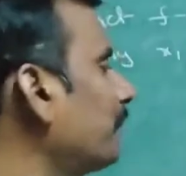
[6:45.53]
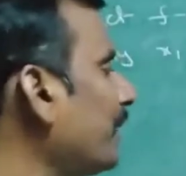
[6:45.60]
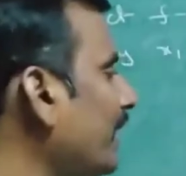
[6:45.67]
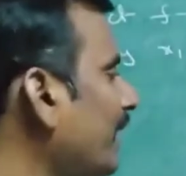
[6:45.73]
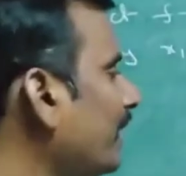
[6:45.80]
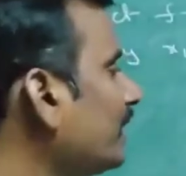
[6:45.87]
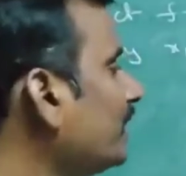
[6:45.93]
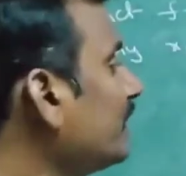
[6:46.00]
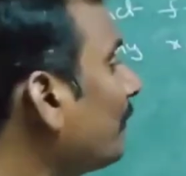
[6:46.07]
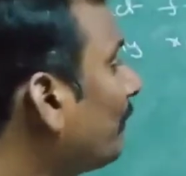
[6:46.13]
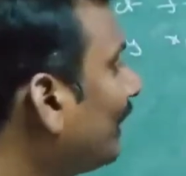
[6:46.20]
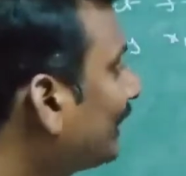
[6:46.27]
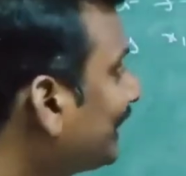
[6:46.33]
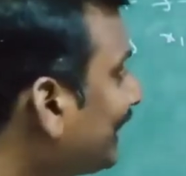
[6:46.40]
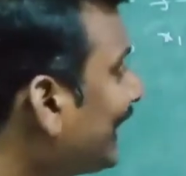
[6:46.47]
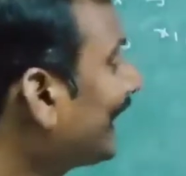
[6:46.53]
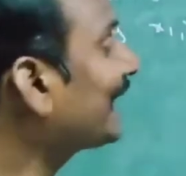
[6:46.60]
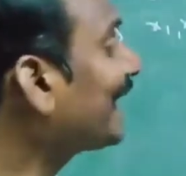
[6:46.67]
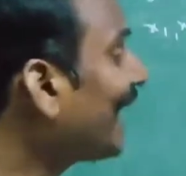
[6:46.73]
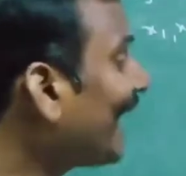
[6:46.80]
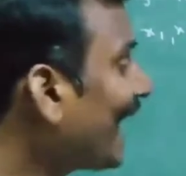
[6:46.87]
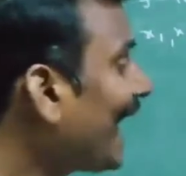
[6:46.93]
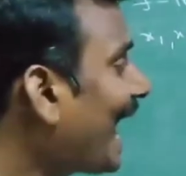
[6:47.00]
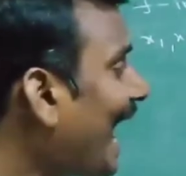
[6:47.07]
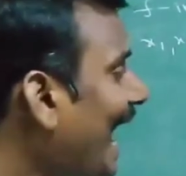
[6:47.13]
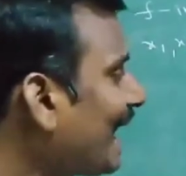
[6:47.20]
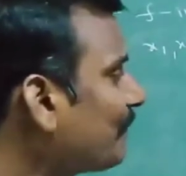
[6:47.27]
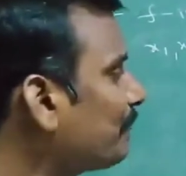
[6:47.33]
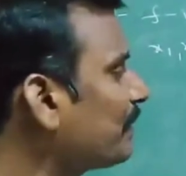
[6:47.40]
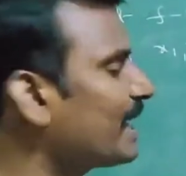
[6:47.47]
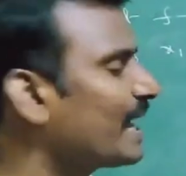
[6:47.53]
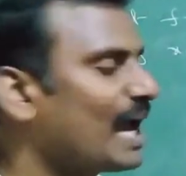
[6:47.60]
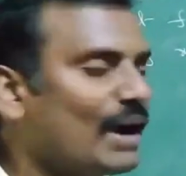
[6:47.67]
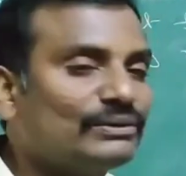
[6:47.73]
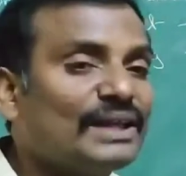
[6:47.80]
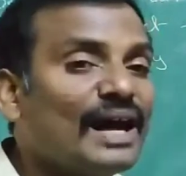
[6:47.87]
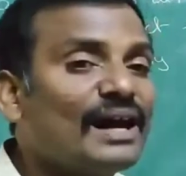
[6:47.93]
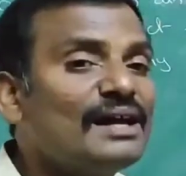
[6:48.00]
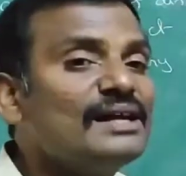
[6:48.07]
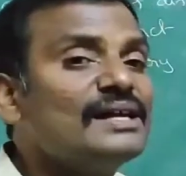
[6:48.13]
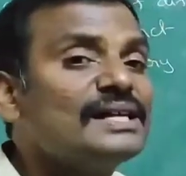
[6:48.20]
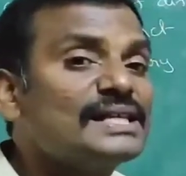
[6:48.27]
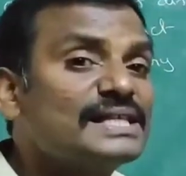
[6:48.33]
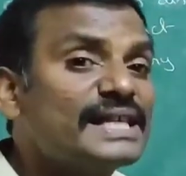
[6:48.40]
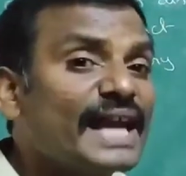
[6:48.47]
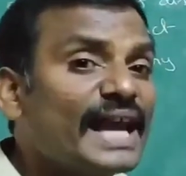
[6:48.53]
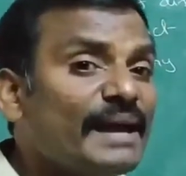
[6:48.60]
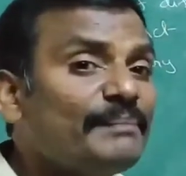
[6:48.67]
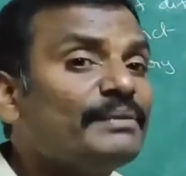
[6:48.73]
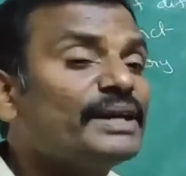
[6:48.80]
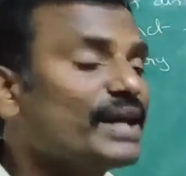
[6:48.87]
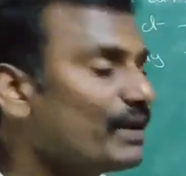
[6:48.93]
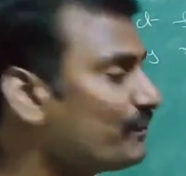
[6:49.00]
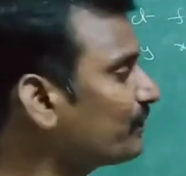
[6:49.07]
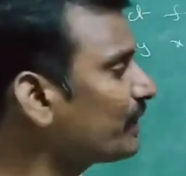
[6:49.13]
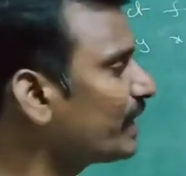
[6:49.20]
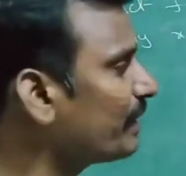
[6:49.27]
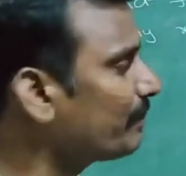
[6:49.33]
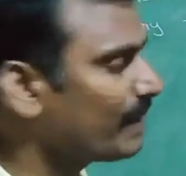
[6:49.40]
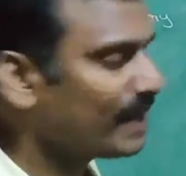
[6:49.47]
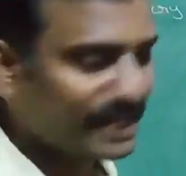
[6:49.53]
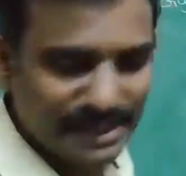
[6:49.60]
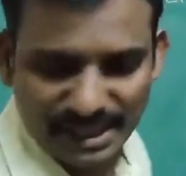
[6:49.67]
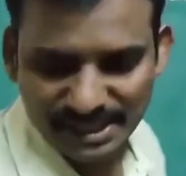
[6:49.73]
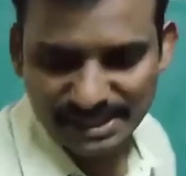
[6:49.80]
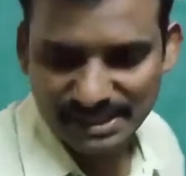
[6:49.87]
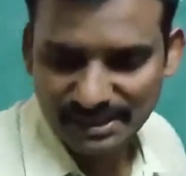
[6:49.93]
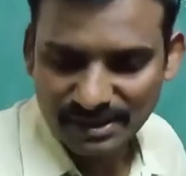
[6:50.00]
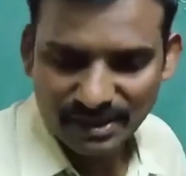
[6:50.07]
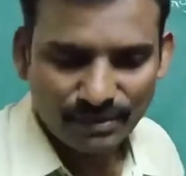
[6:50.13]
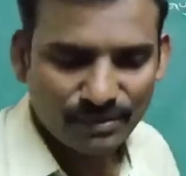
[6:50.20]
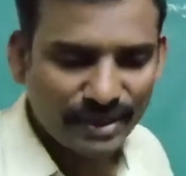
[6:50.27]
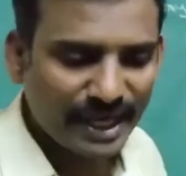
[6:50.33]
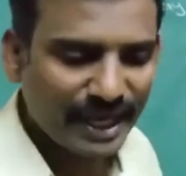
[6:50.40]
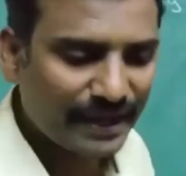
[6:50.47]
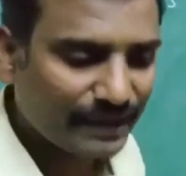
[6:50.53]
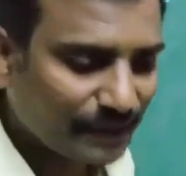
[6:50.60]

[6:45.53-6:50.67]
B, but here A and B have the same f images. Okay,